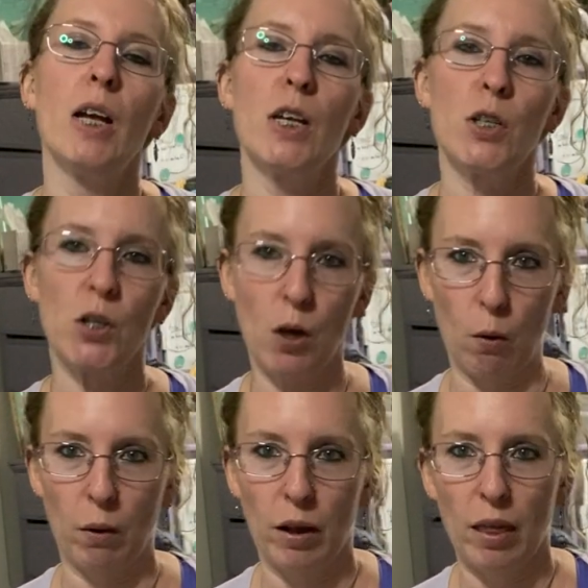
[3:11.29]

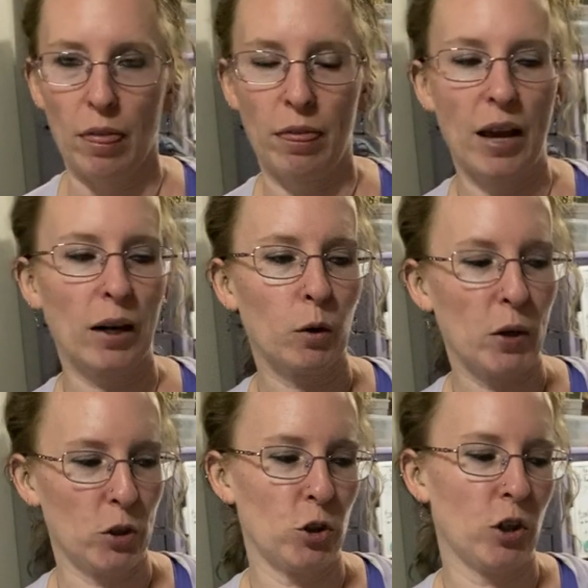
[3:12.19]
So that
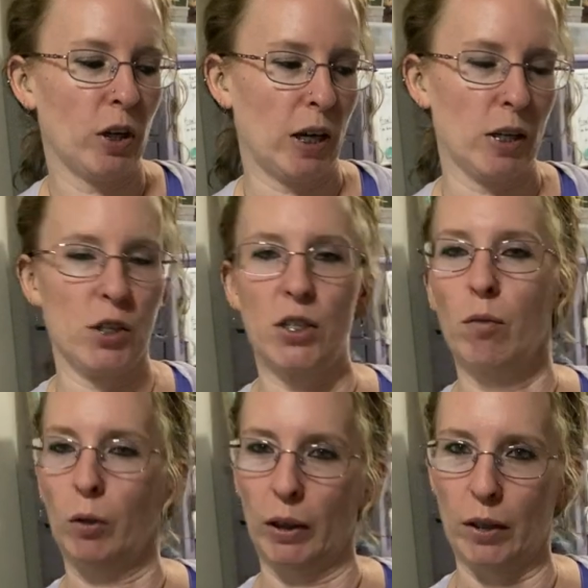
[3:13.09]
question has
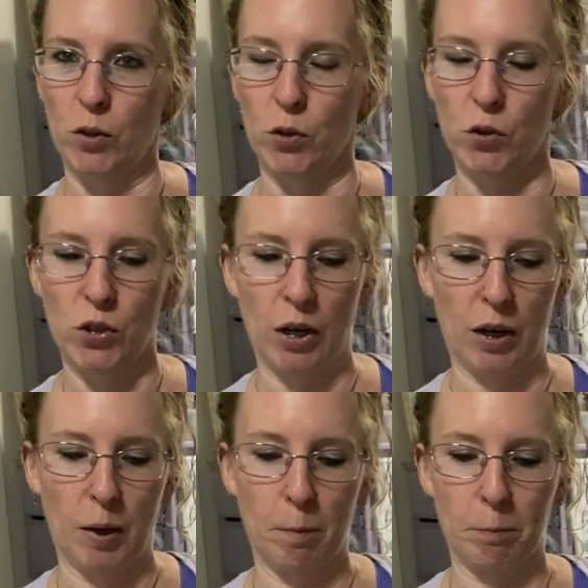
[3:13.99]
several answers.
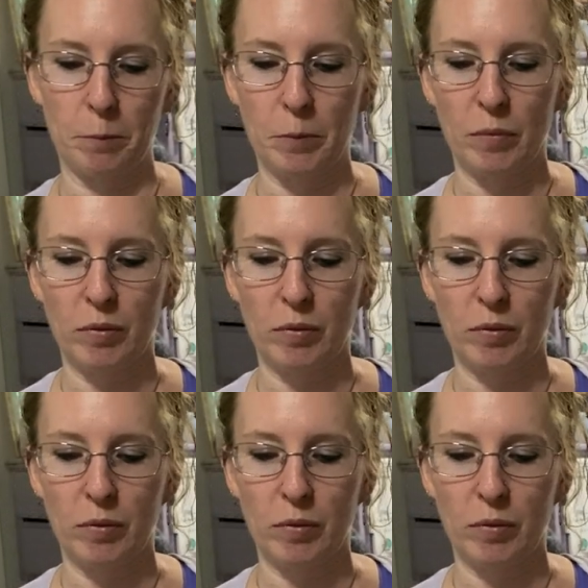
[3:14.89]
Um,